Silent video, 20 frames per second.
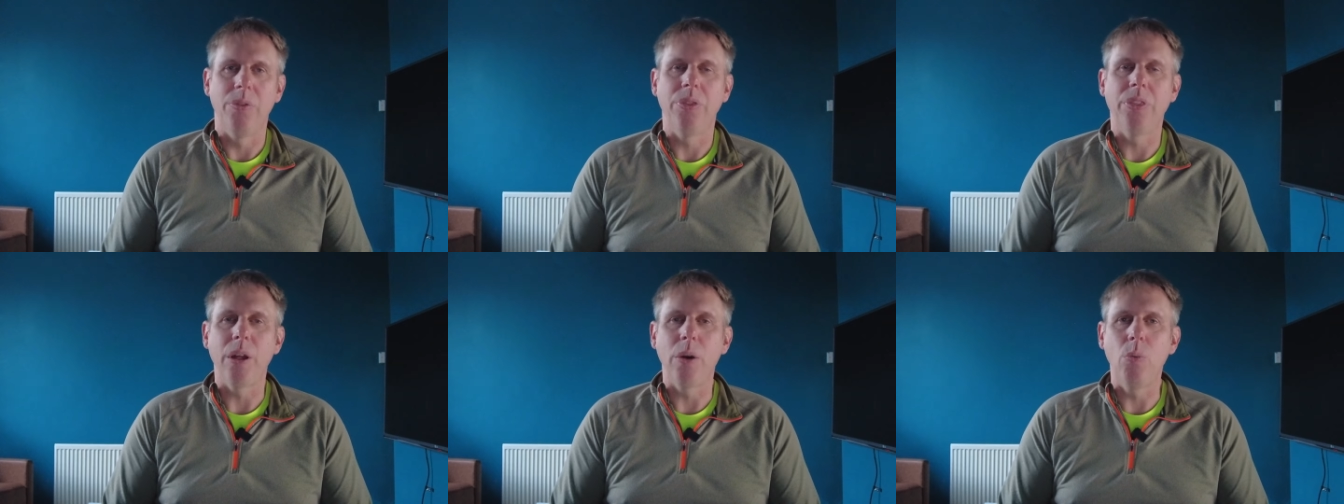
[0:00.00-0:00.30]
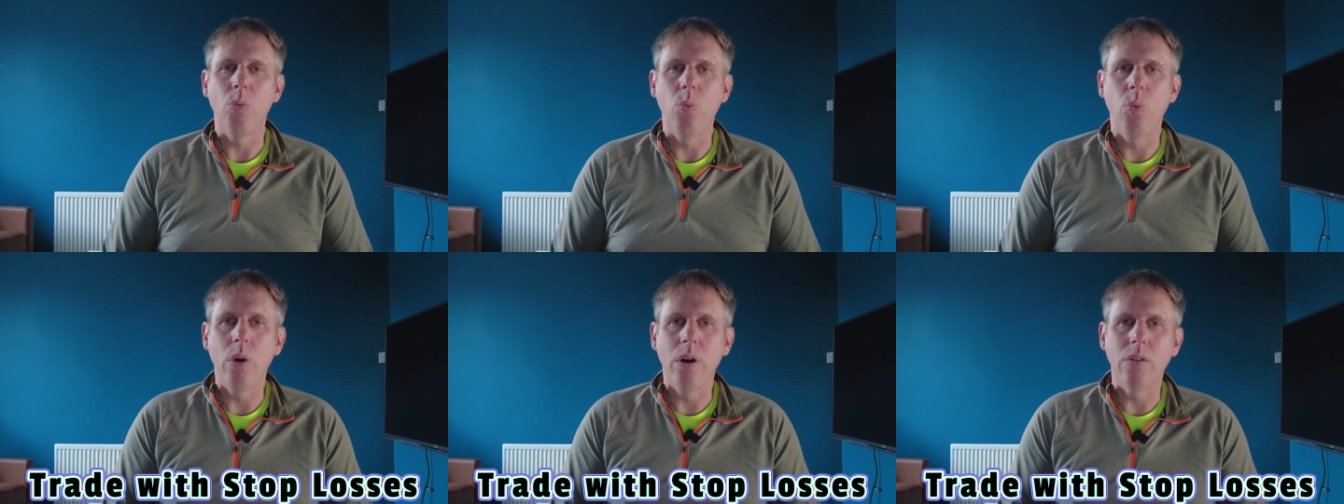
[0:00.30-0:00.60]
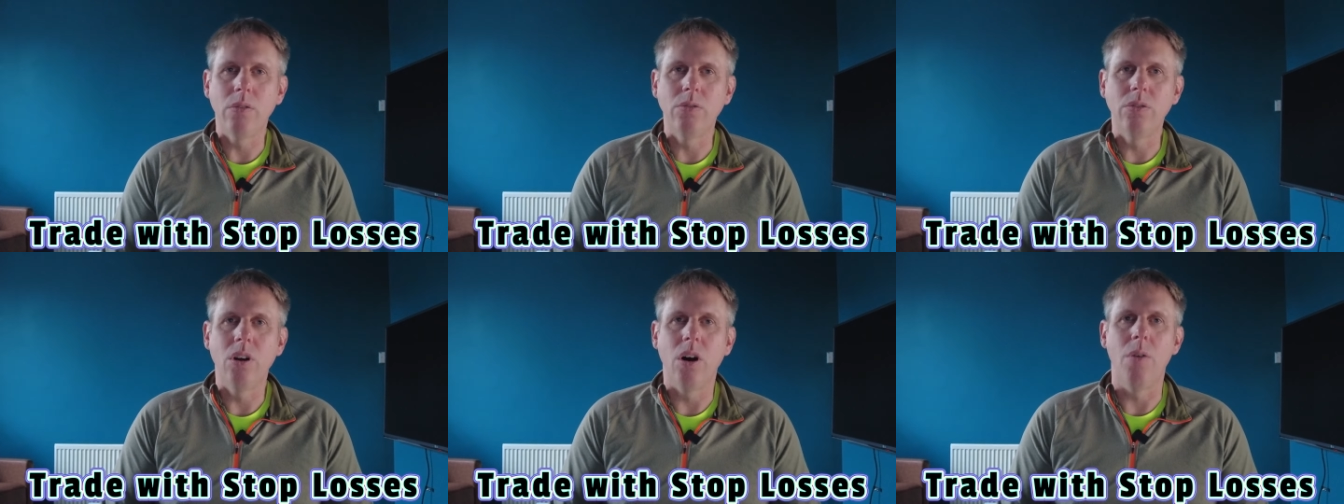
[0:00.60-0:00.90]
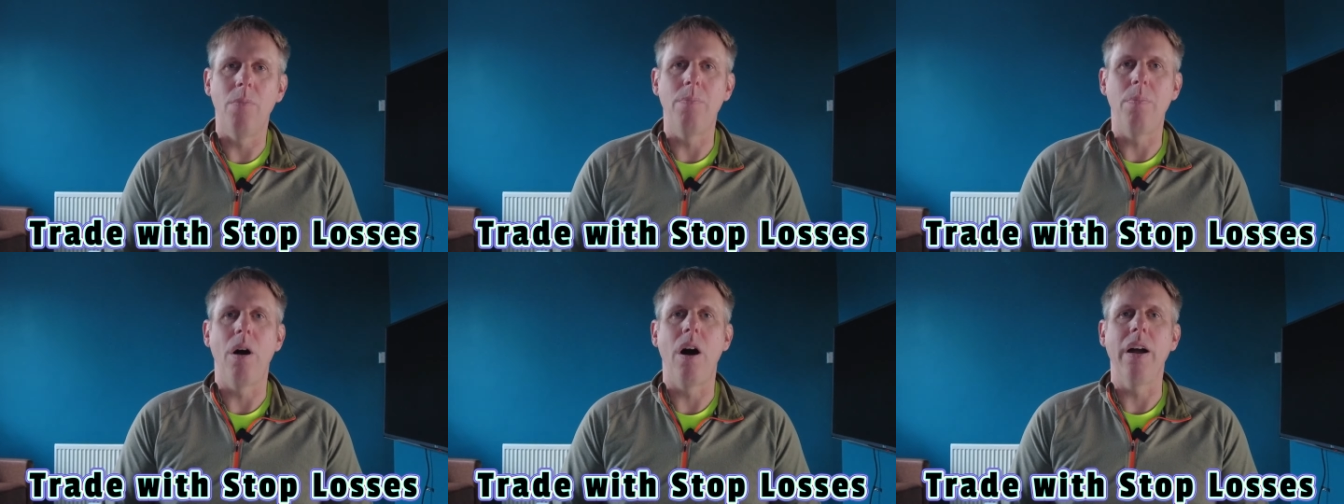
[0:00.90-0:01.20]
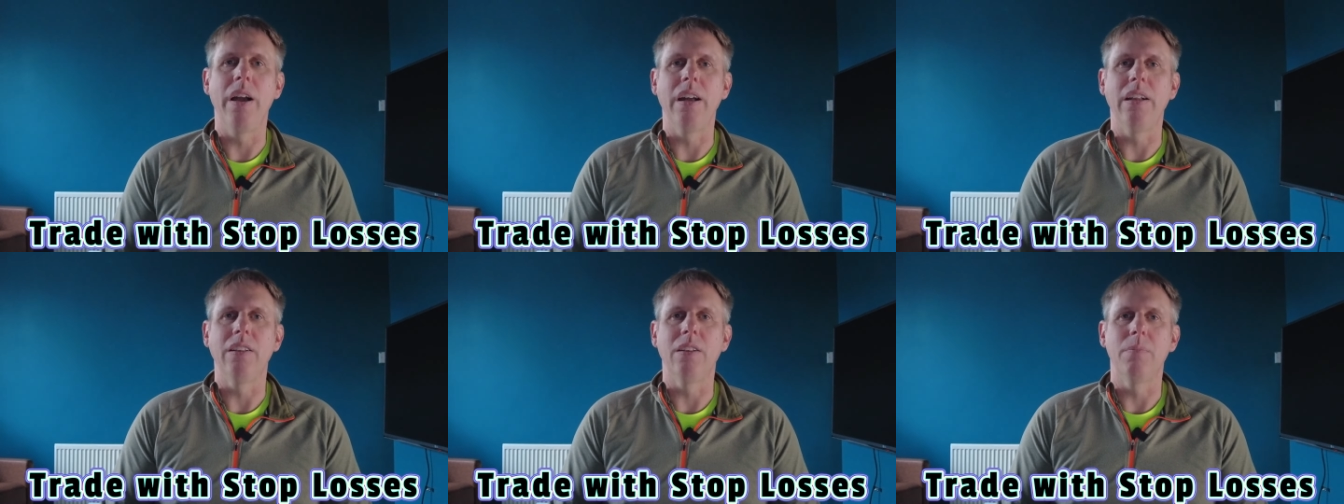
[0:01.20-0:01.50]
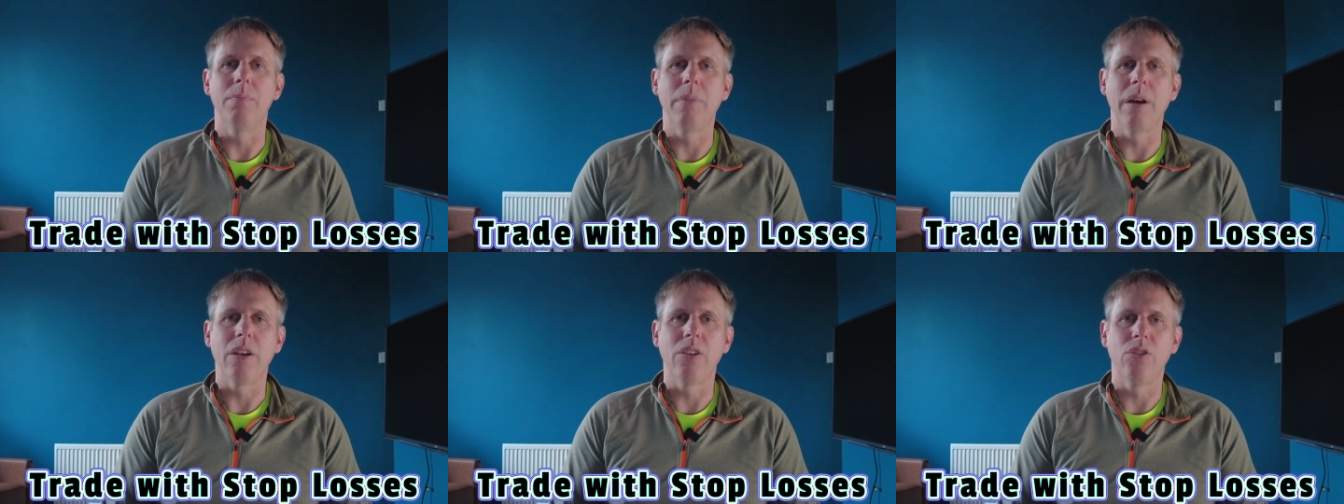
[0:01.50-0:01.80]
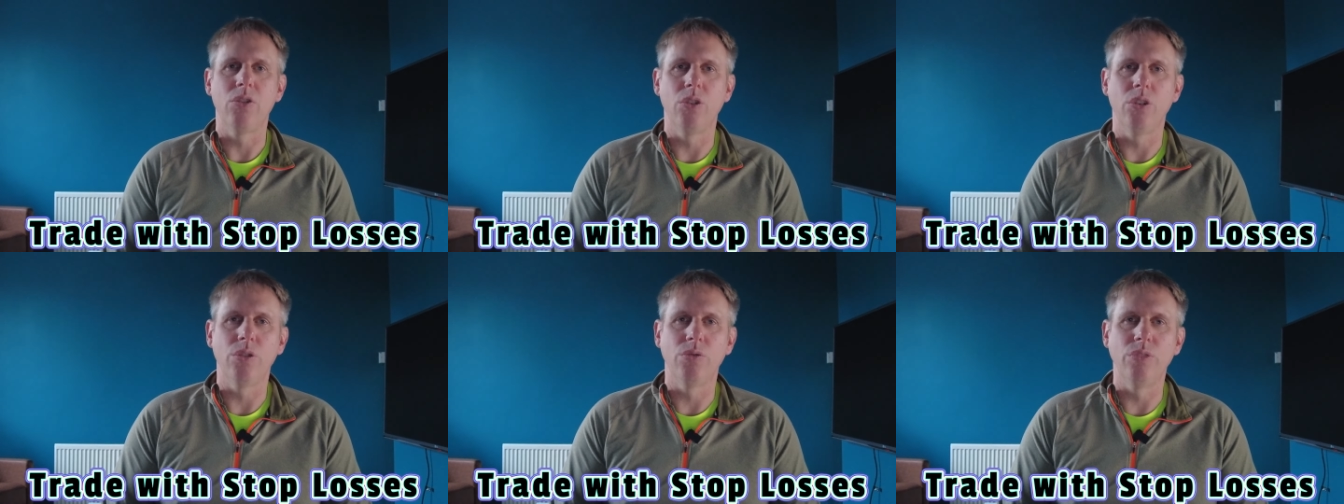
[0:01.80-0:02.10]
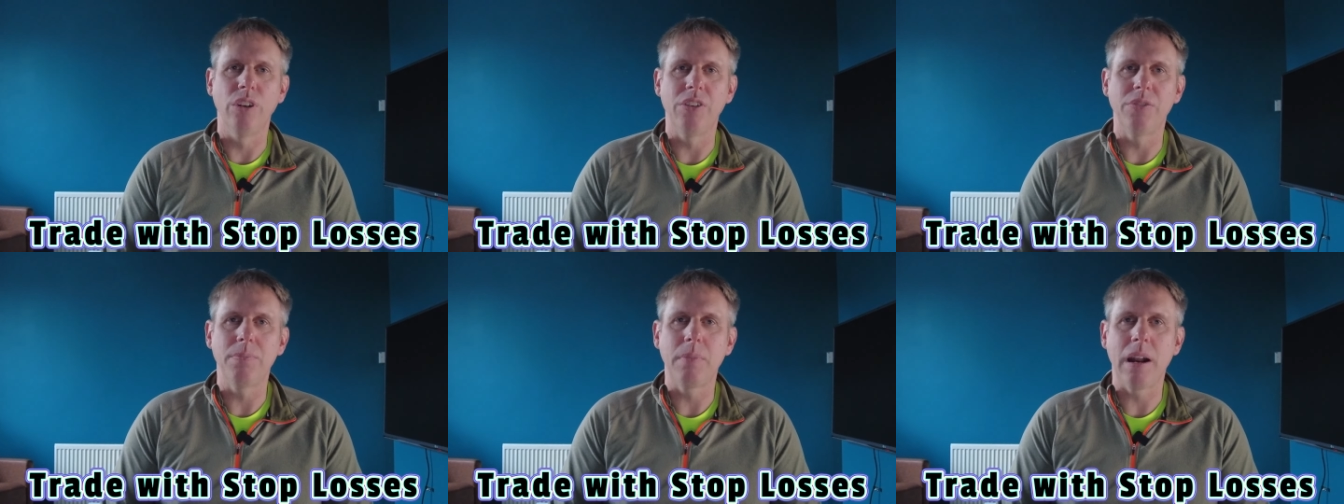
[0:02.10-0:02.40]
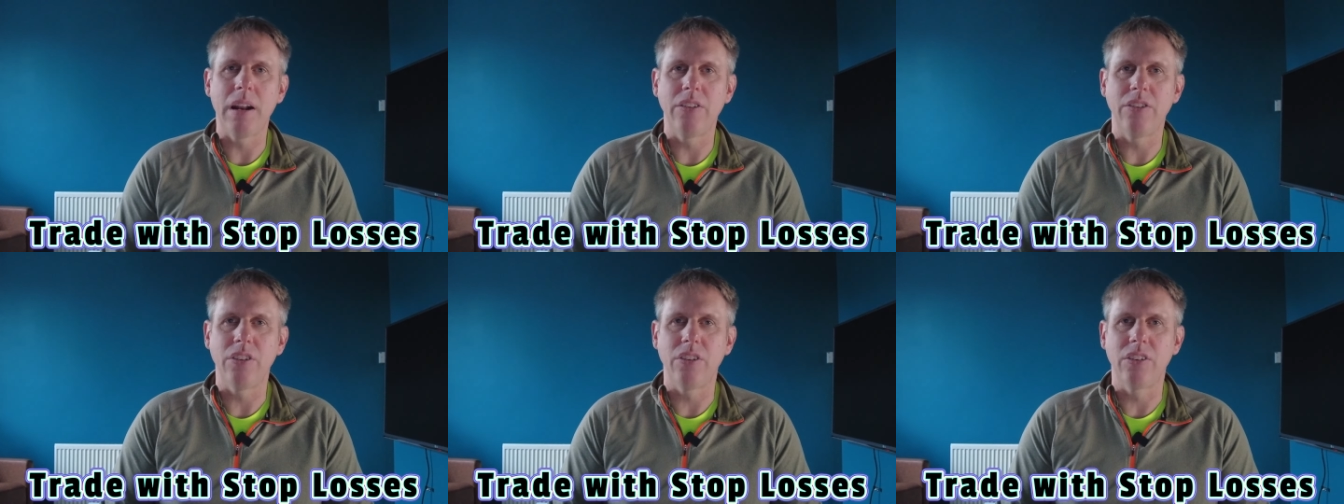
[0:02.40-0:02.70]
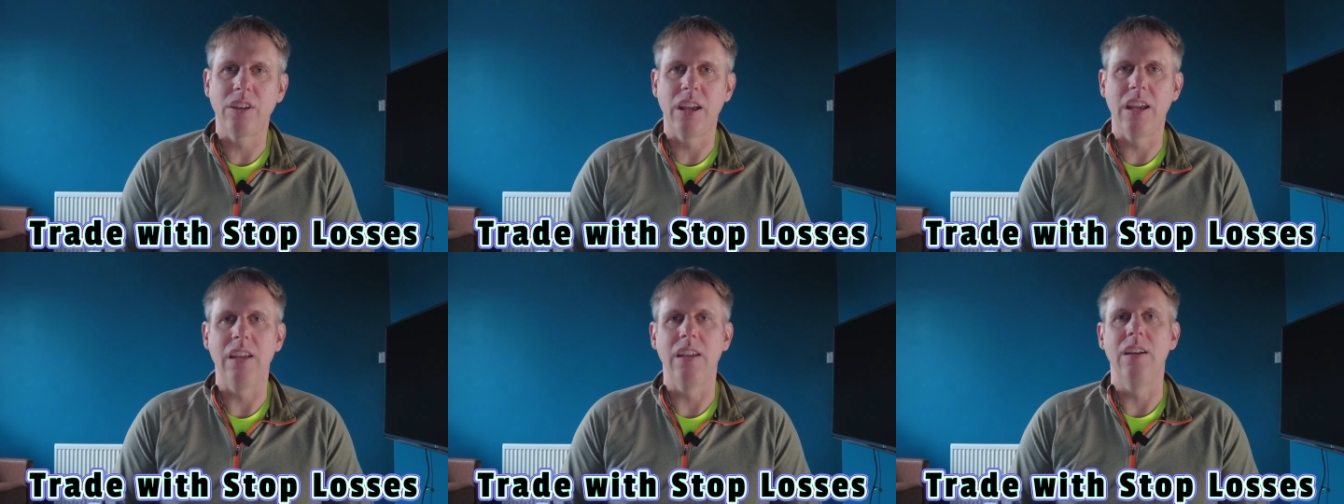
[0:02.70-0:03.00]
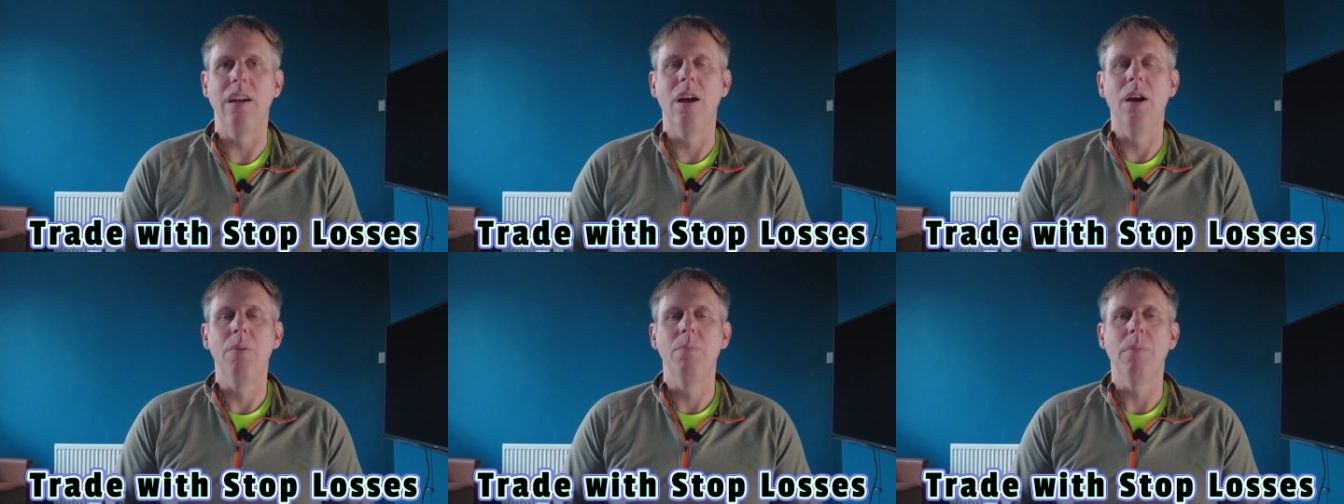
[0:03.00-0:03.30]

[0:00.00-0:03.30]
They will not buy it. Make sure your risk manager is key.